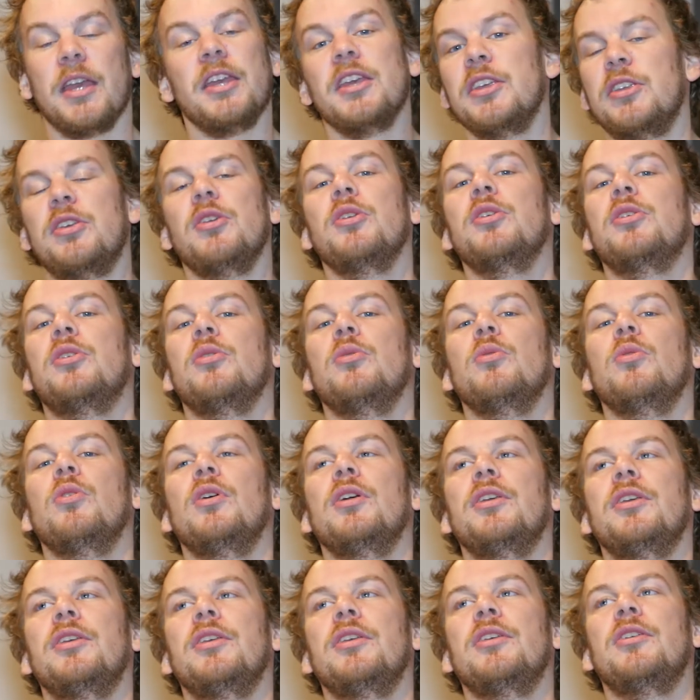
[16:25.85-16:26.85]

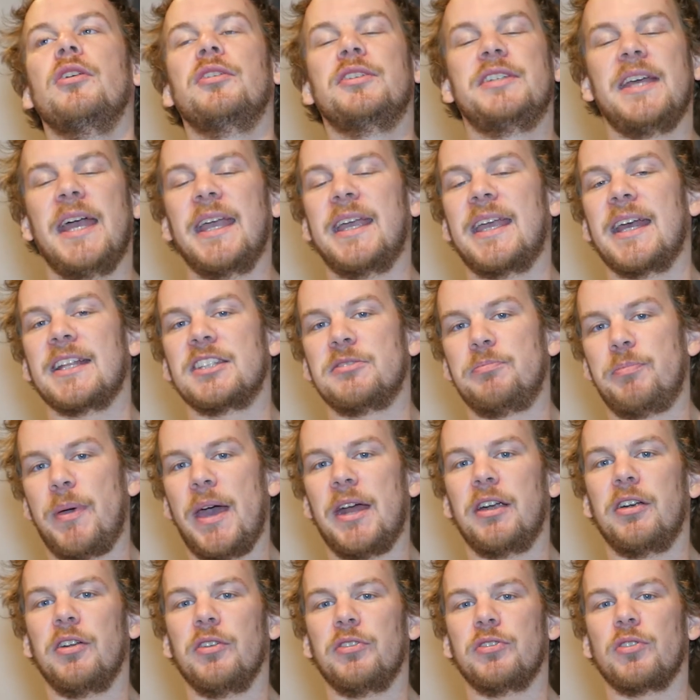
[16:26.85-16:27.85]
your deck gets
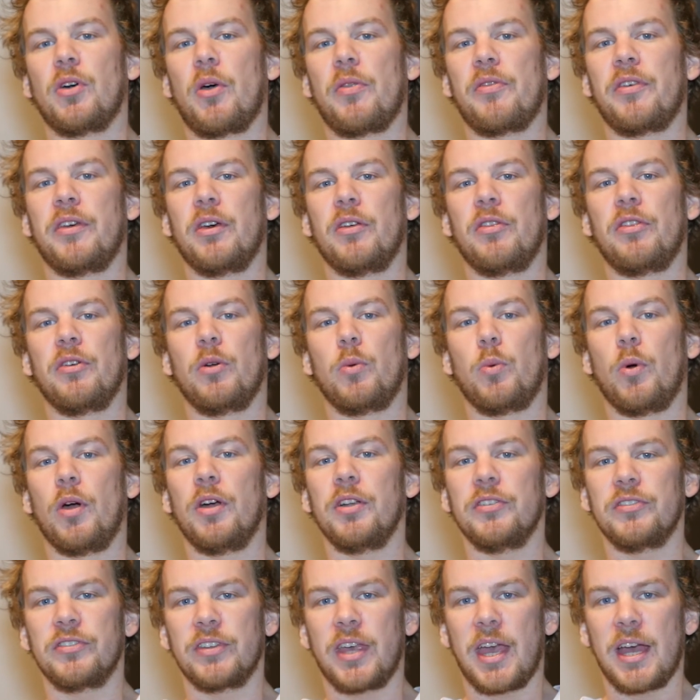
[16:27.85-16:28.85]
better, so the
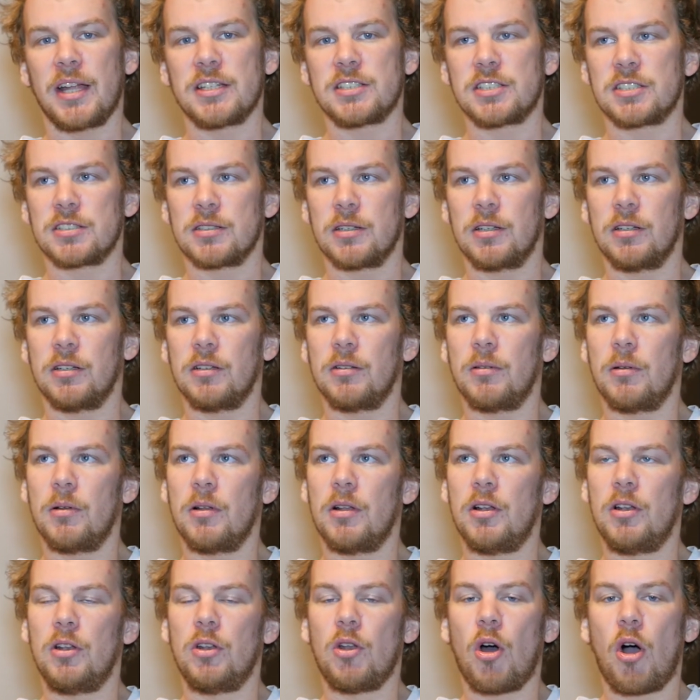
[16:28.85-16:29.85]
words get
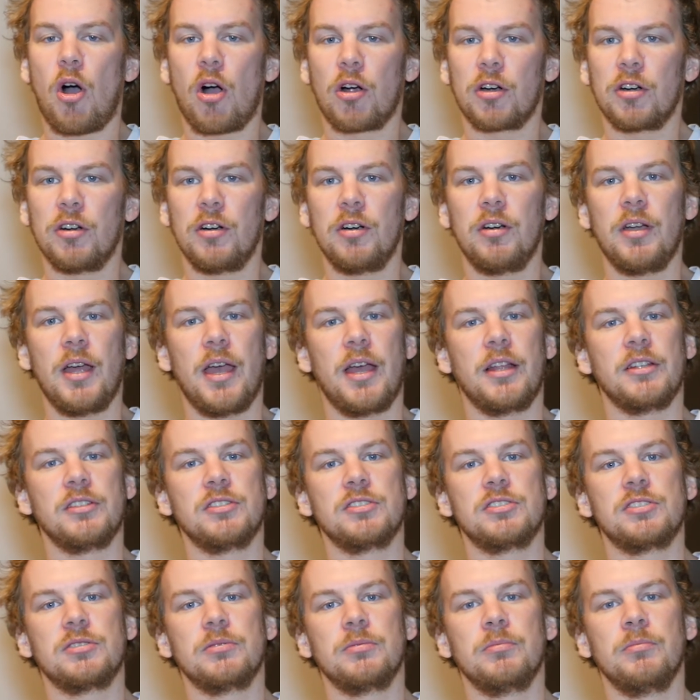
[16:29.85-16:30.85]
longer
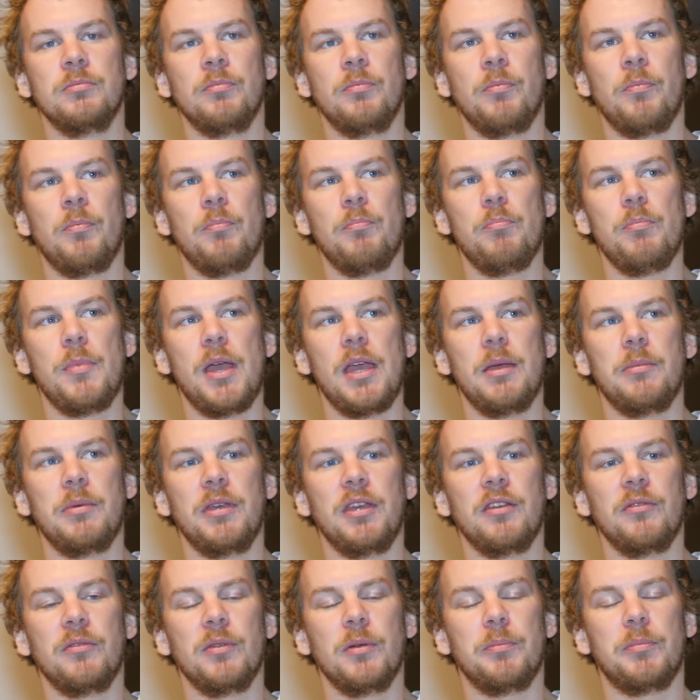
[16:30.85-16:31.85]
and
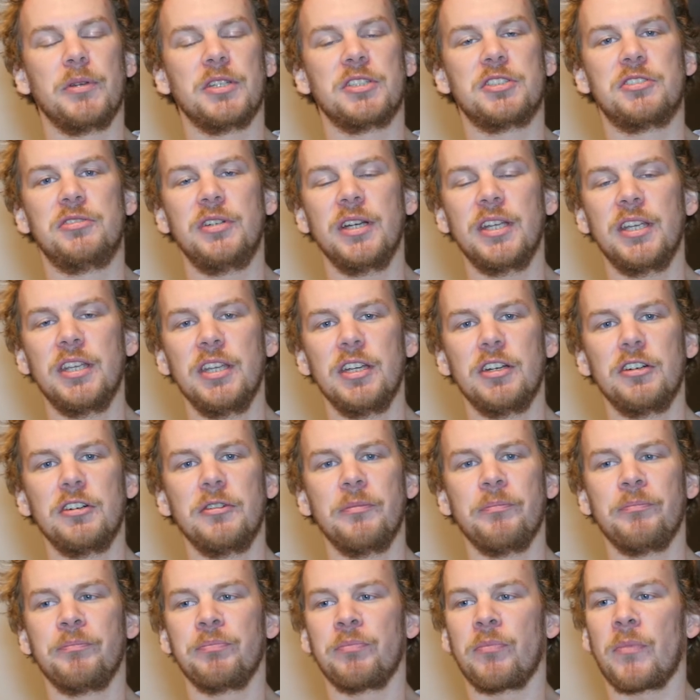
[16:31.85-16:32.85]
maybe a bit trickier.